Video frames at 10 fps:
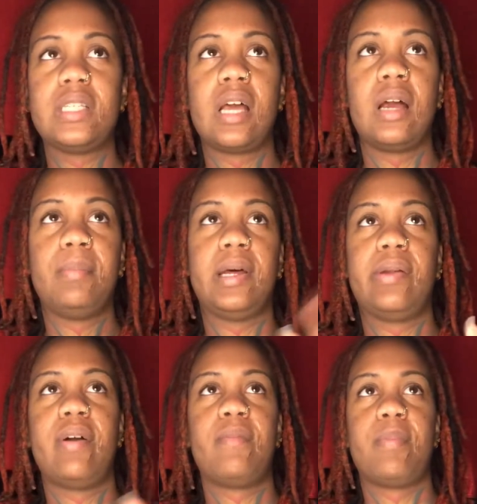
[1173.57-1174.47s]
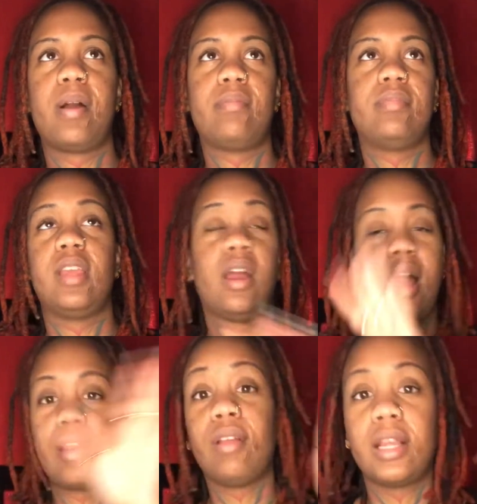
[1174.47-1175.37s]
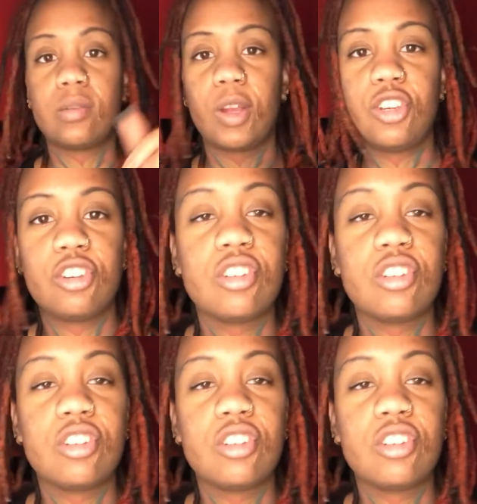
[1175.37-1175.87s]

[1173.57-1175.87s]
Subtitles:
I don't have a problem. Yeah, I don't like to wash dishes.